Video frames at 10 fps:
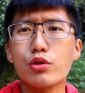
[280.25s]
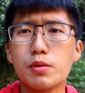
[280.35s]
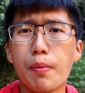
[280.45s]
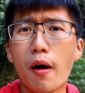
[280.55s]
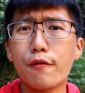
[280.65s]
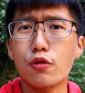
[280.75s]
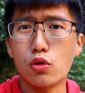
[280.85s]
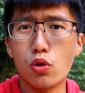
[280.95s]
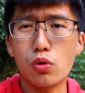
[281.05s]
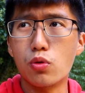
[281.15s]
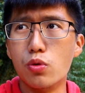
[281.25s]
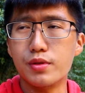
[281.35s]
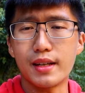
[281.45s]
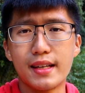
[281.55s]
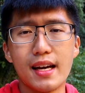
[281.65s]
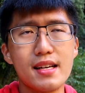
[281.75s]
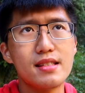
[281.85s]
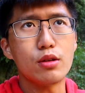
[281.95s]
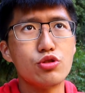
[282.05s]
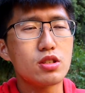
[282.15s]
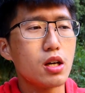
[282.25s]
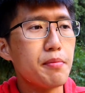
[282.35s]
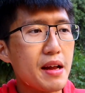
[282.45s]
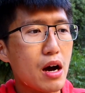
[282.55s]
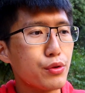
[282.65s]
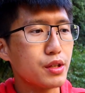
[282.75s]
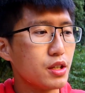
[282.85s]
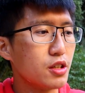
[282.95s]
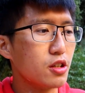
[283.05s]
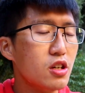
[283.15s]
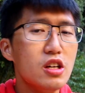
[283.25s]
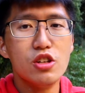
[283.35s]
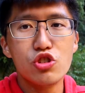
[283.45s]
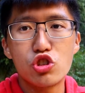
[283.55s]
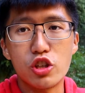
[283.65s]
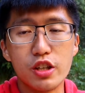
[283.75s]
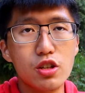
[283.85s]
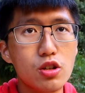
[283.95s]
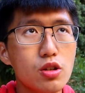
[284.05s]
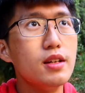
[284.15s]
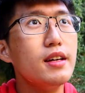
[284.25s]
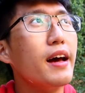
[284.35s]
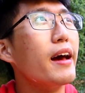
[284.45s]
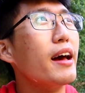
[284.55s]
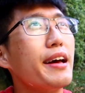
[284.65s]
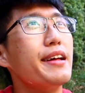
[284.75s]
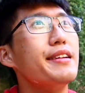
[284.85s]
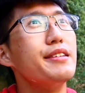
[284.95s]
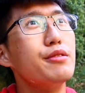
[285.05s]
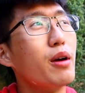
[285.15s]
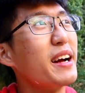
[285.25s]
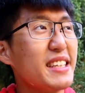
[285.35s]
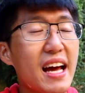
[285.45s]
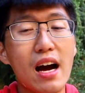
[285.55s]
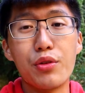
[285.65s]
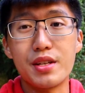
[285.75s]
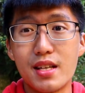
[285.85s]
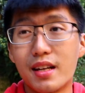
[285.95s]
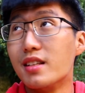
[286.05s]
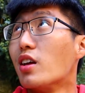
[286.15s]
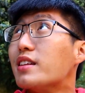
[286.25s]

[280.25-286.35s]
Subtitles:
spot for locals, I guess. They'll just come down here, chill. And right now the sun is on